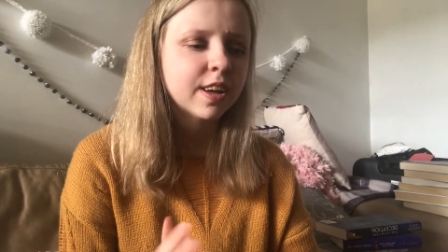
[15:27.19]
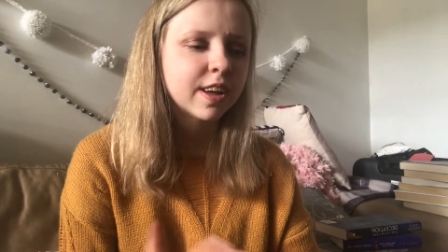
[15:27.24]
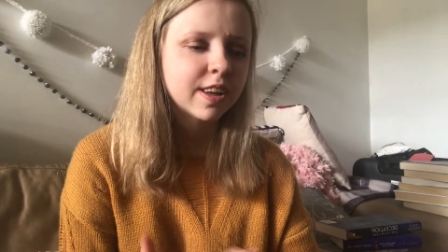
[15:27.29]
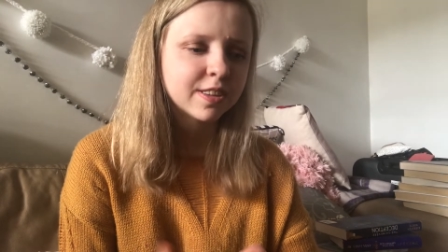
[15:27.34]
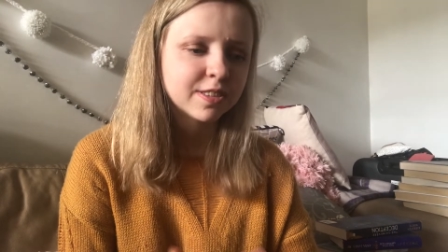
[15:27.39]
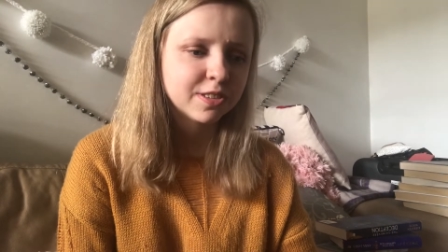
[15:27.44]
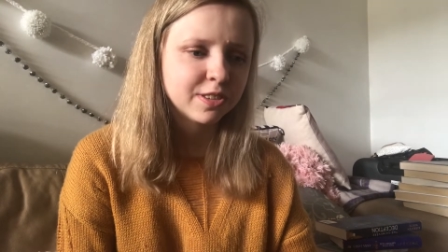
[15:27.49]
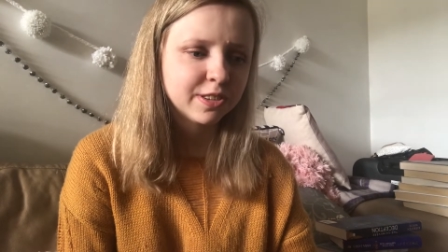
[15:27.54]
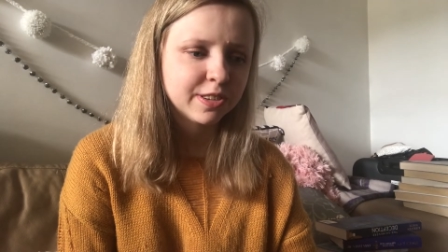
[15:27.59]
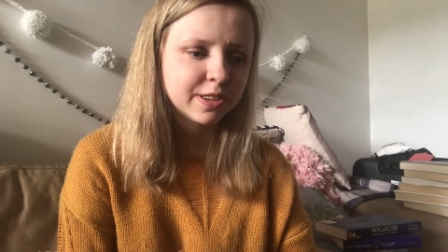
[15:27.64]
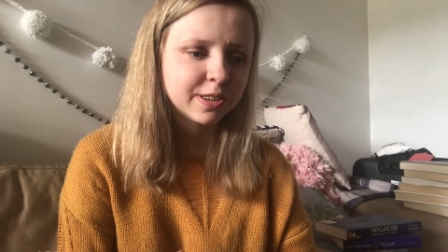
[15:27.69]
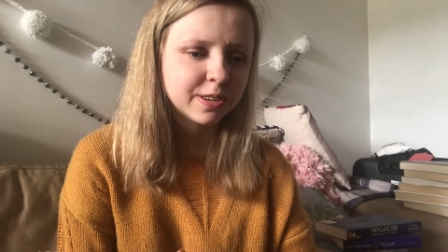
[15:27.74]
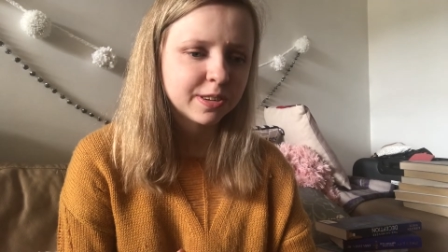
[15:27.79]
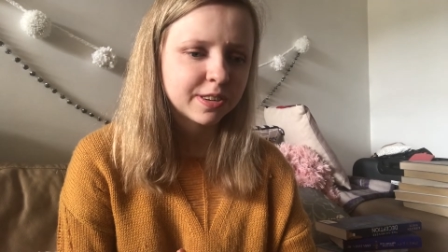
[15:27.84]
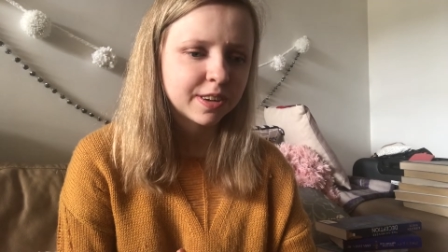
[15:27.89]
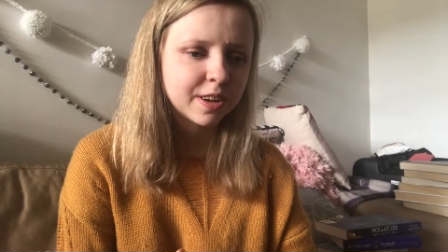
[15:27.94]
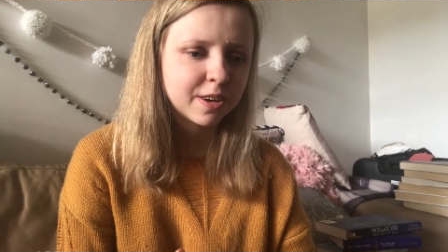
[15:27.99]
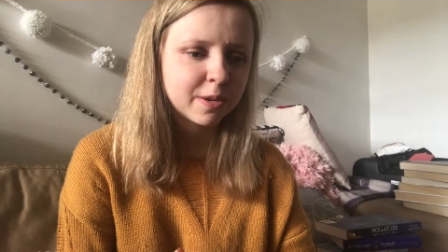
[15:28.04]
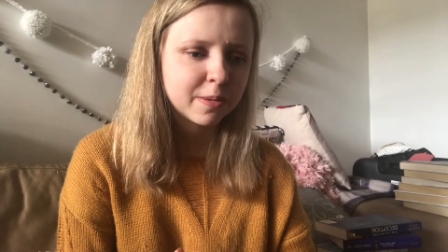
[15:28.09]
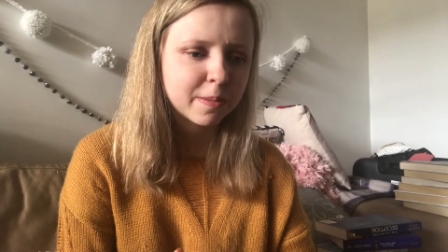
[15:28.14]
as you can
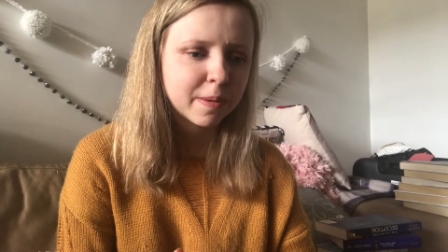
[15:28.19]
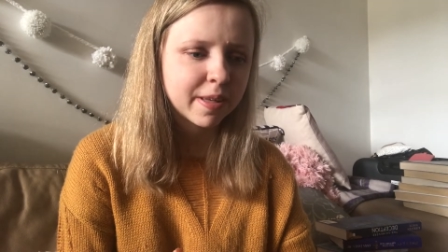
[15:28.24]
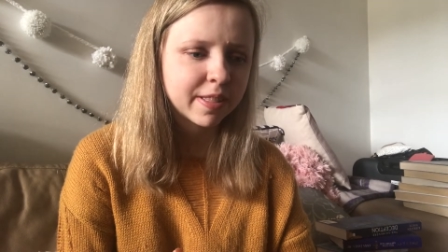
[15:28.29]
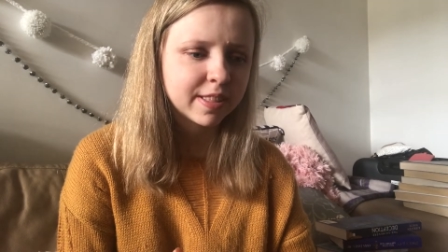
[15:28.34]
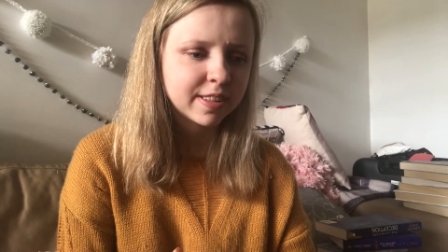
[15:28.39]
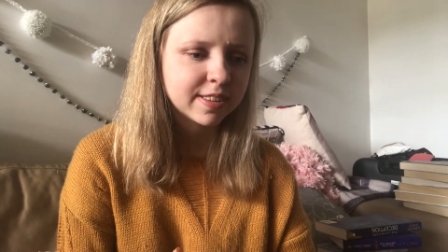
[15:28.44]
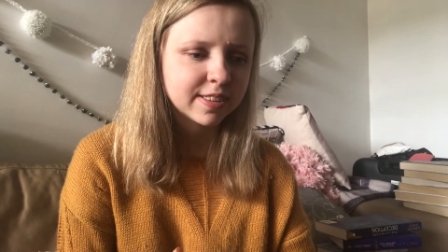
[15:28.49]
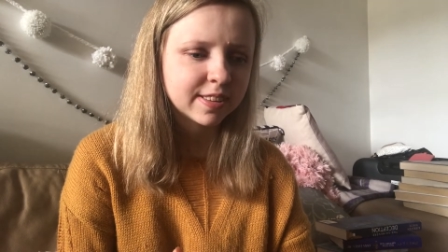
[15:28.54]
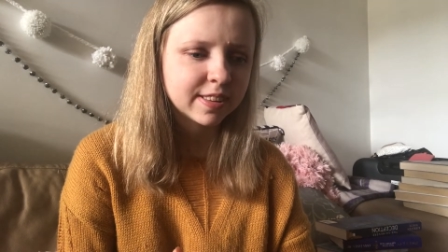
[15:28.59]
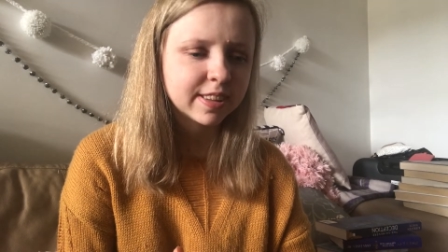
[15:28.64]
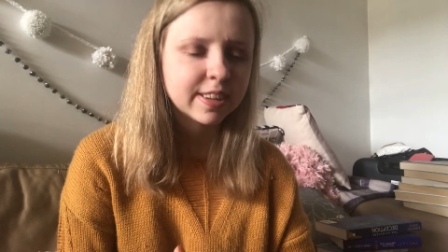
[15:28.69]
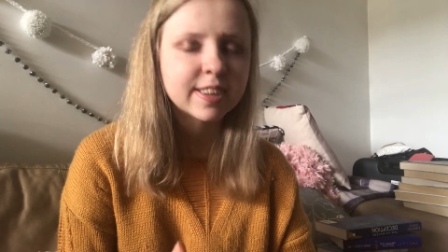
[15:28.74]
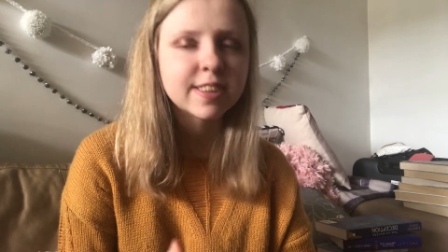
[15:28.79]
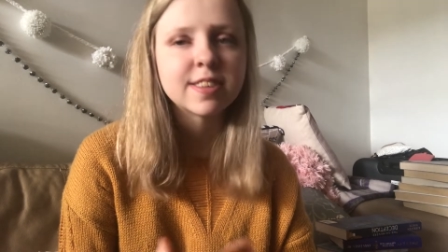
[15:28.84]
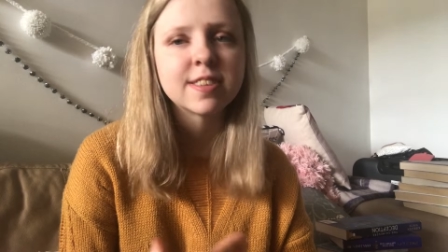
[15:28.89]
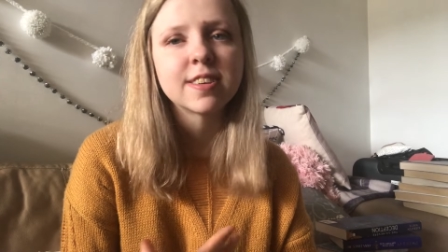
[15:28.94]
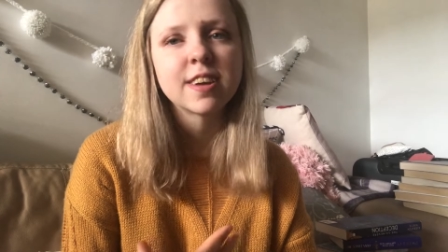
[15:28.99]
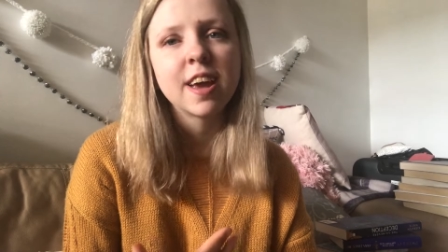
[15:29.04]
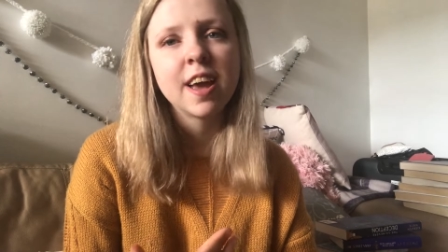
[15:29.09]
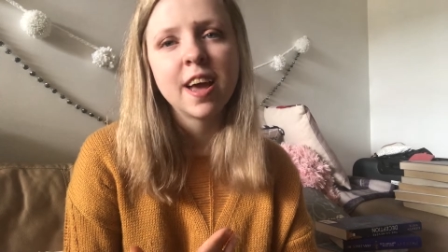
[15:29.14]
tell by this
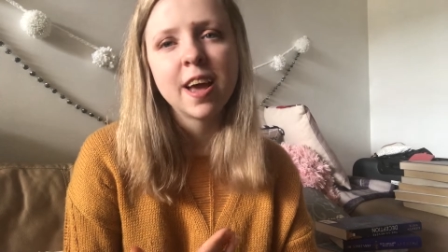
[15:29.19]
list,